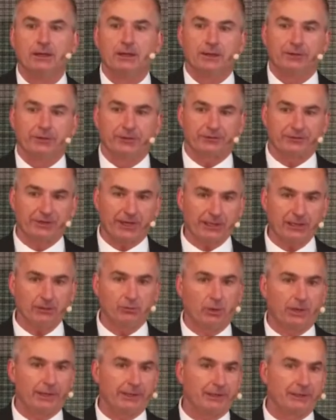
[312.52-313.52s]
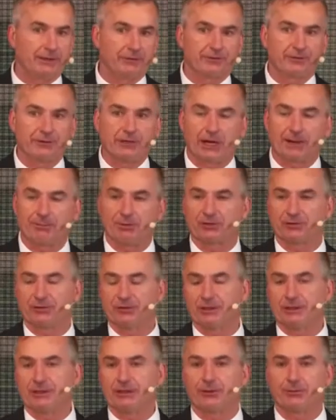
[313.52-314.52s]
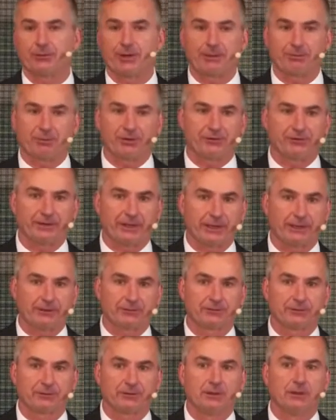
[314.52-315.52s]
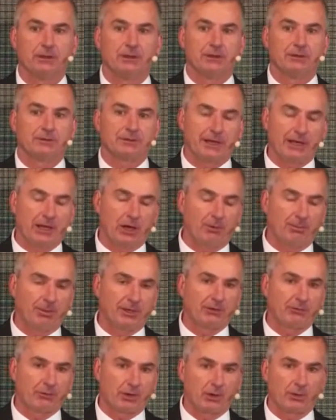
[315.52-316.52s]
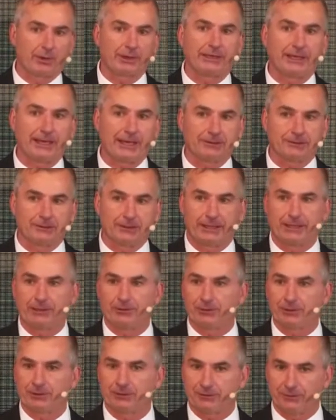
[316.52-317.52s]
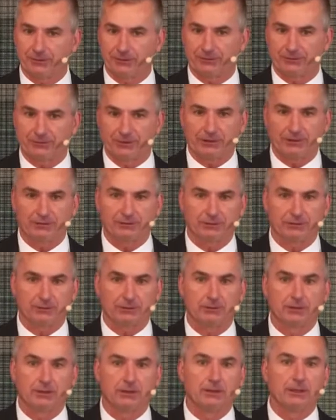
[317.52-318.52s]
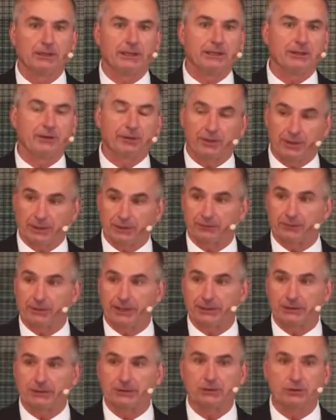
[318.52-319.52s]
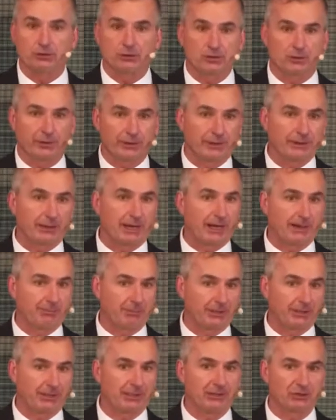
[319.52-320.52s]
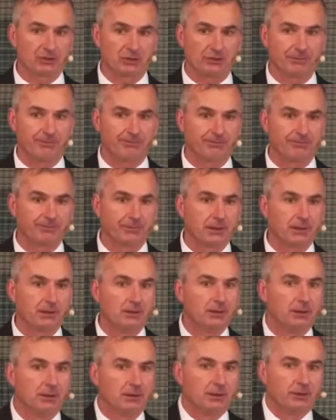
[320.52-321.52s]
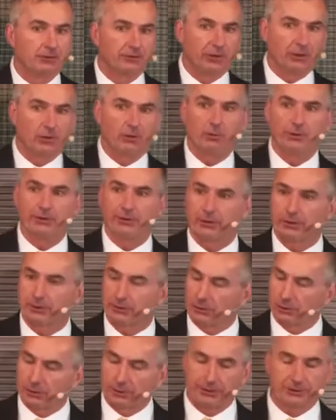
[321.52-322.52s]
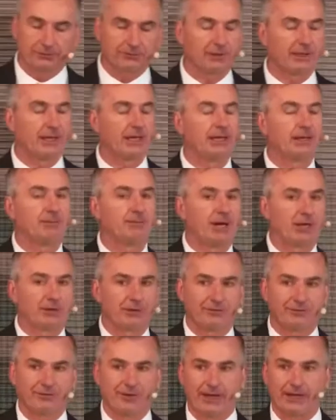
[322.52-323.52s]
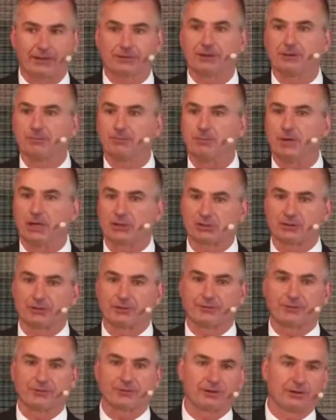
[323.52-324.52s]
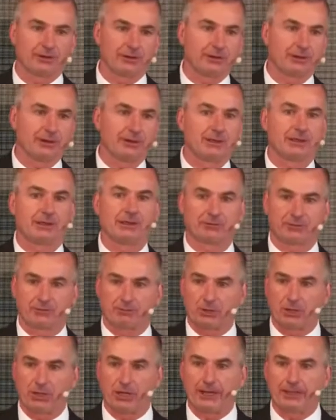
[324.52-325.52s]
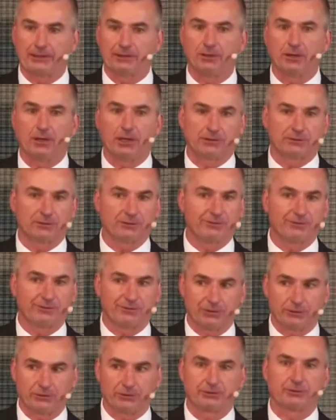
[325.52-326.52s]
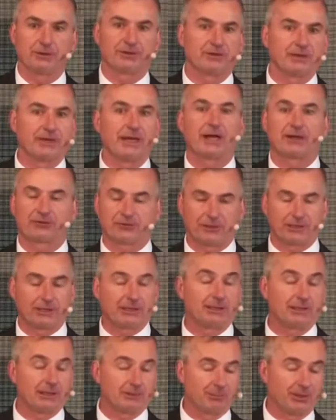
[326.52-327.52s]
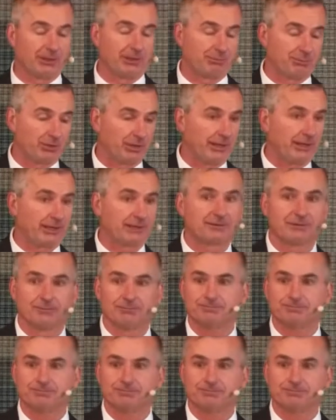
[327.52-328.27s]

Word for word: The second one is the opportunity it represents to help a grower get later into the season in things like nutrient application. So we heard earlier today about the fact that much of the fertility that gets applied onto the field doesn't actually end up in the plant.